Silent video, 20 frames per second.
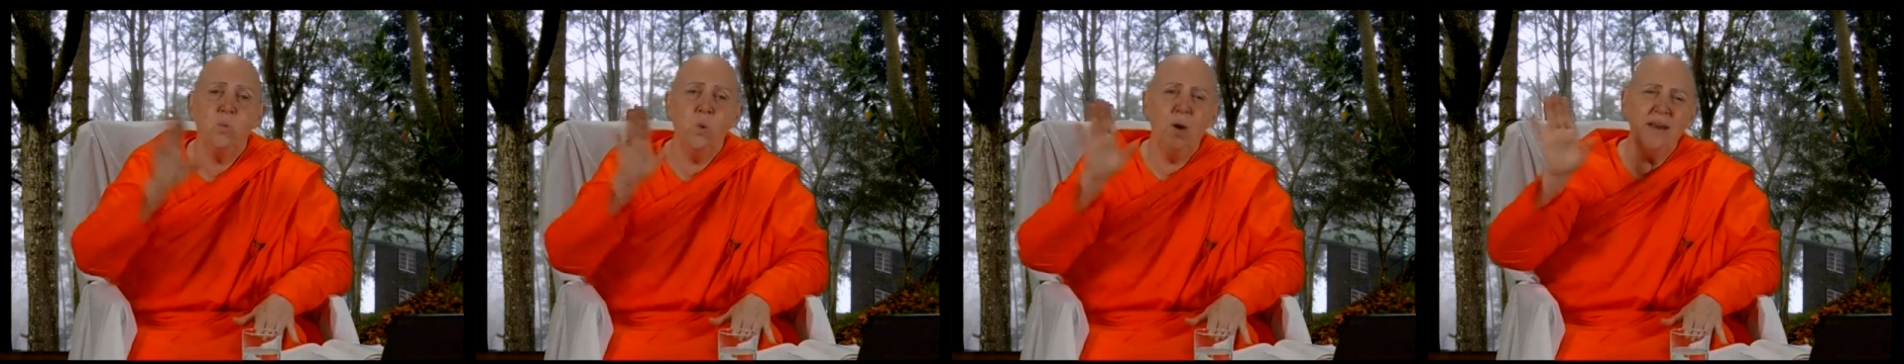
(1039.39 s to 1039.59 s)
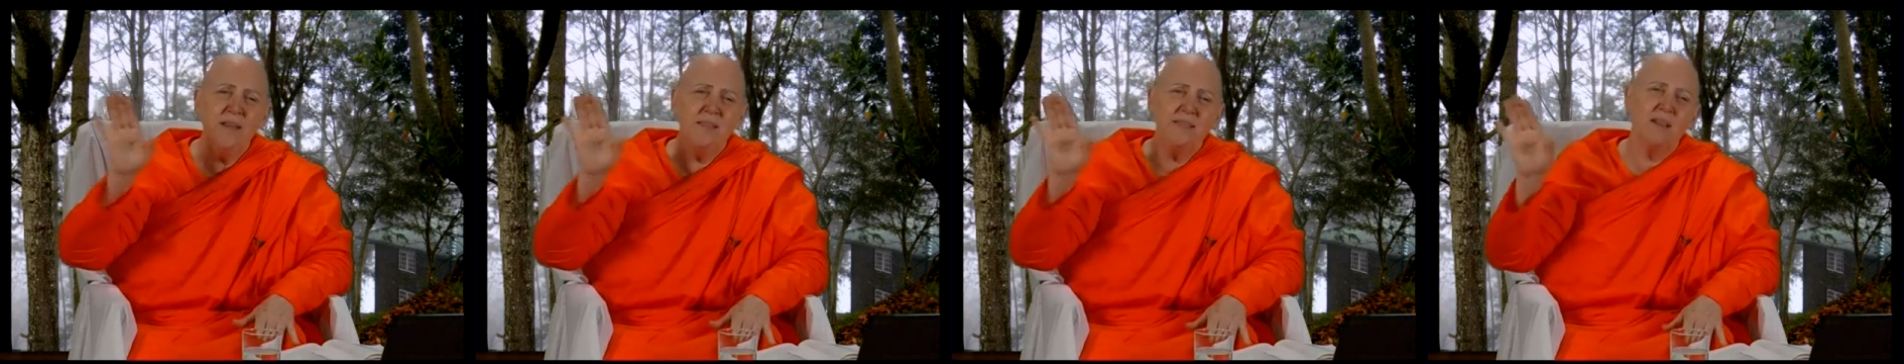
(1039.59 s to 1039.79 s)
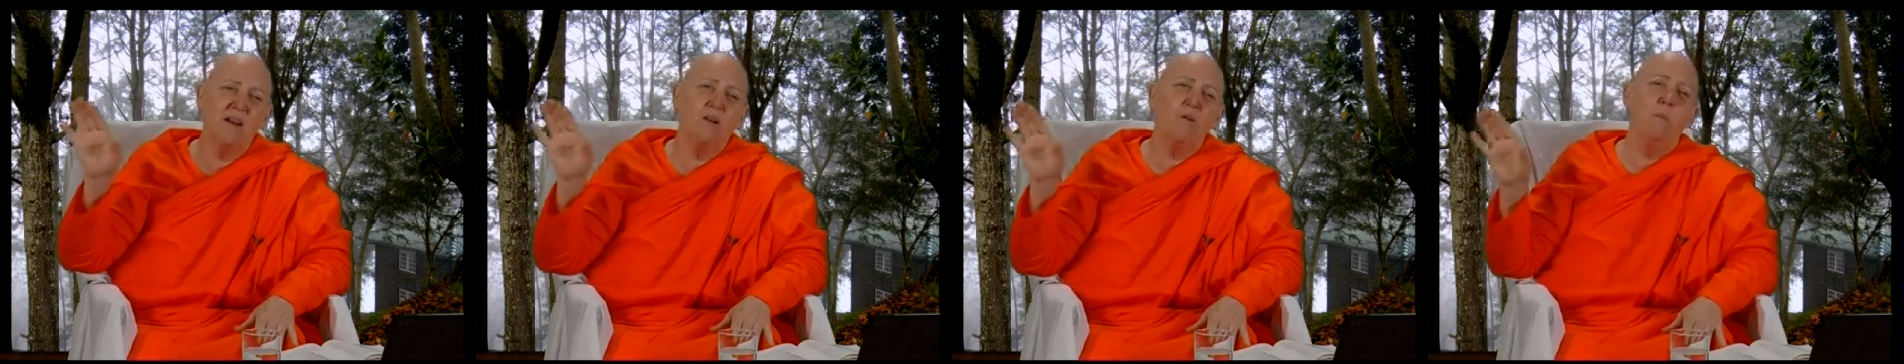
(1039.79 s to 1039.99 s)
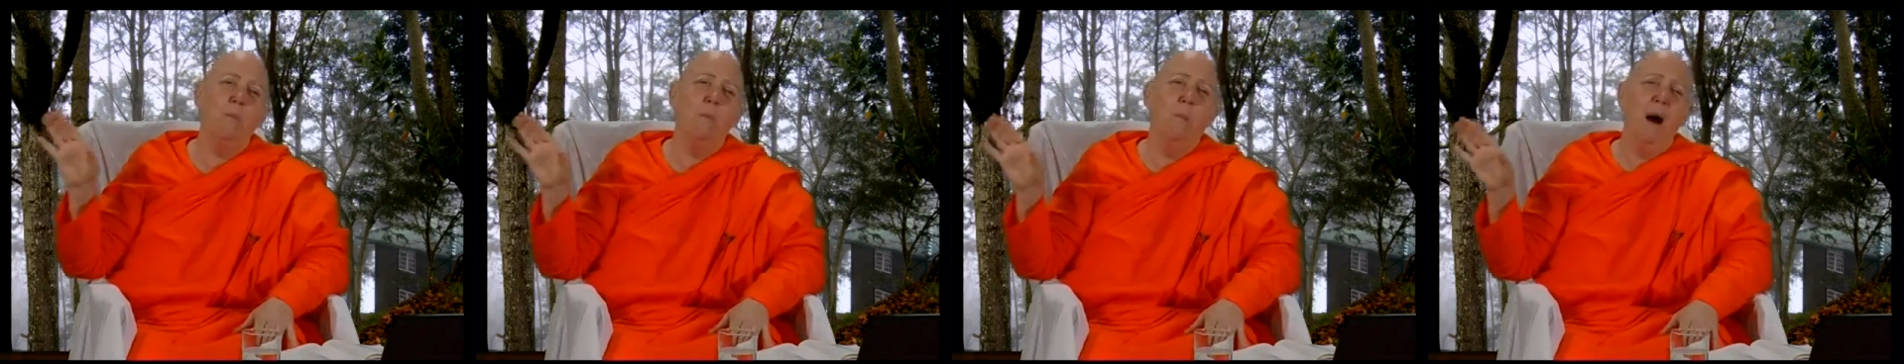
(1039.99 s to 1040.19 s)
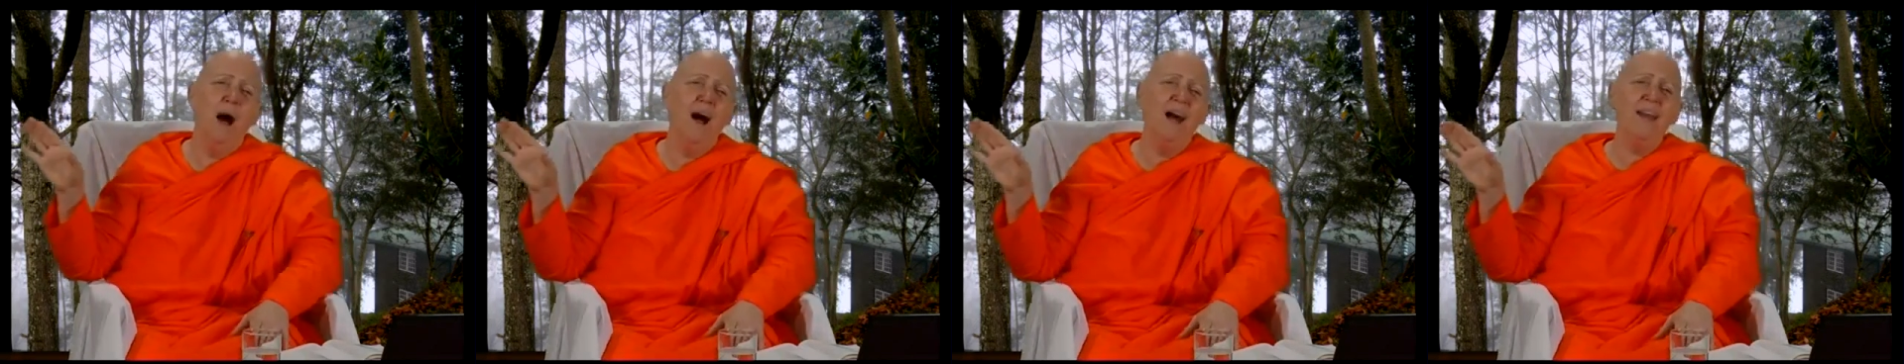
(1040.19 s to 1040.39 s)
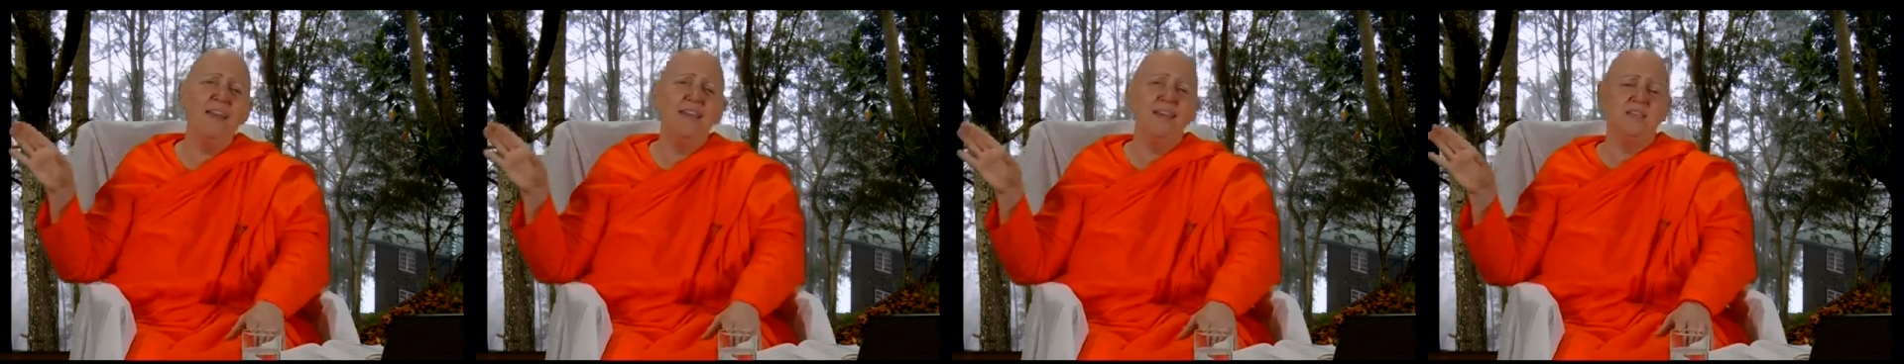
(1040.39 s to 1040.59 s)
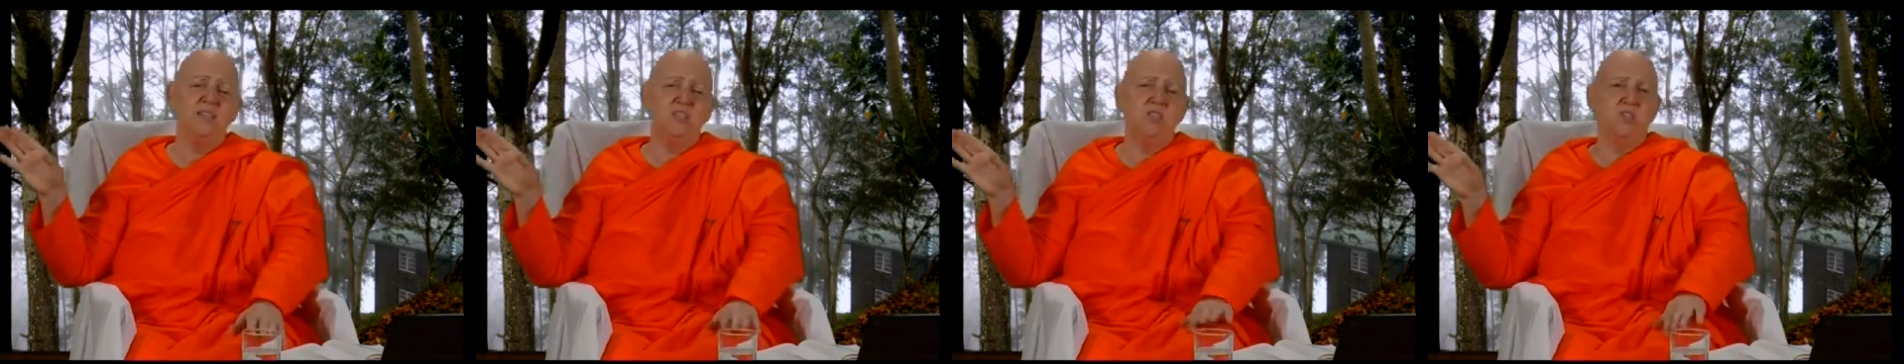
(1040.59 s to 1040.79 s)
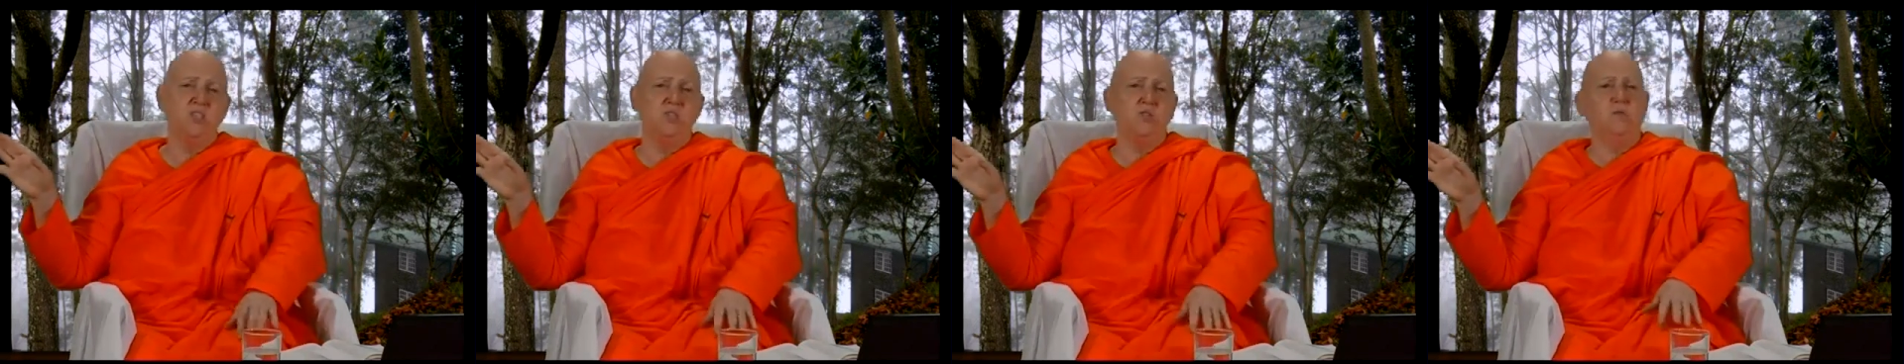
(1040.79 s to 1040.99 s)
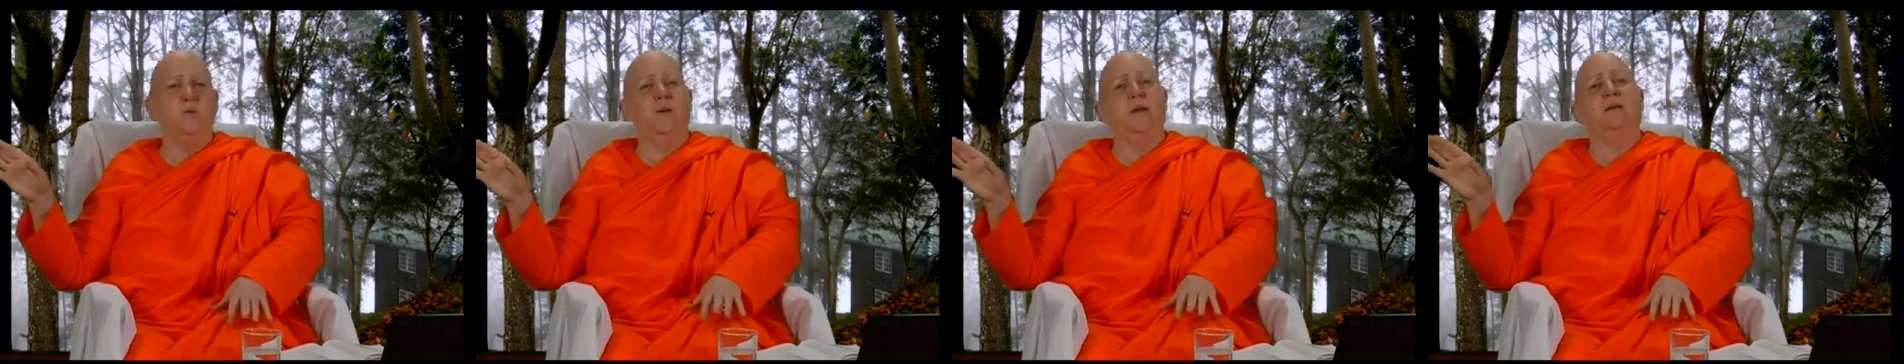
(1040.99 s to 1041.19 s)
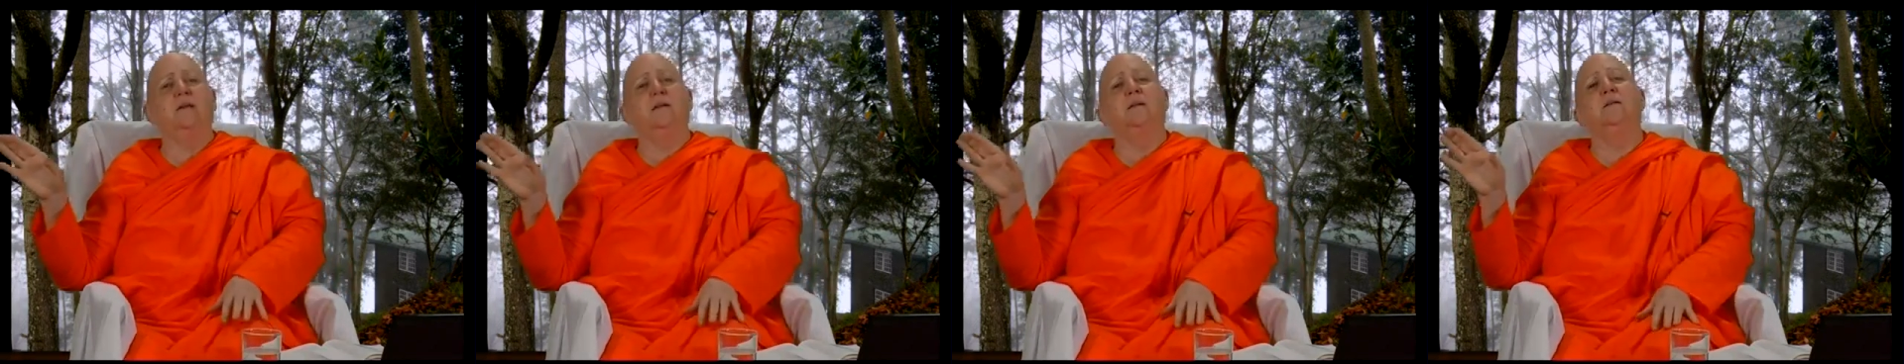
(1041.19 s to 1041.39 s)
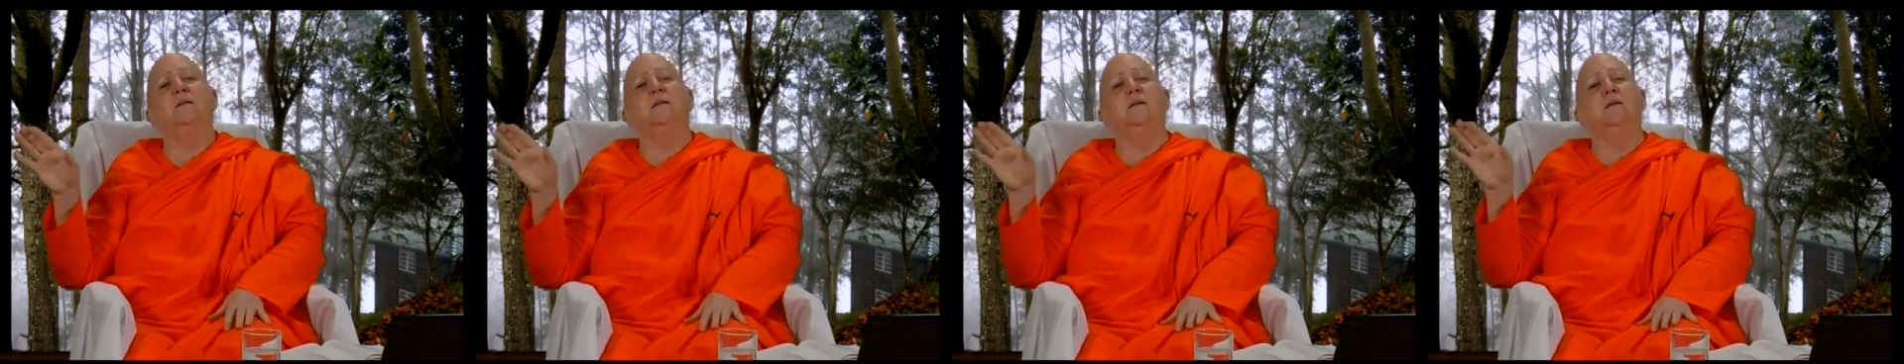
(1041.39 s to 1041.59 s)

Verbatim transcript: what is our mind doing?